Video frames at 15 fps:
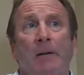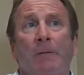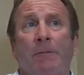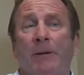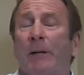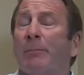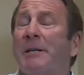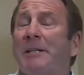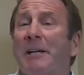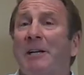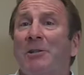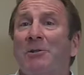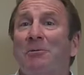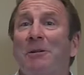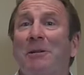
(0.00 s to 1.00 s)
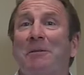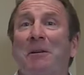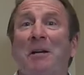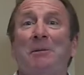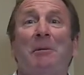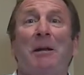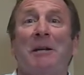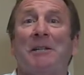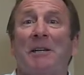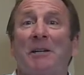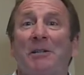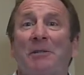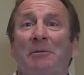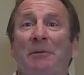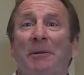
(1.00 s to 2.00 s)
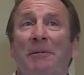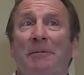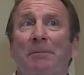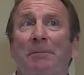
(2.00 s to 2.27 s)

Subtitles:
family dentistry, cosmetic dentistry.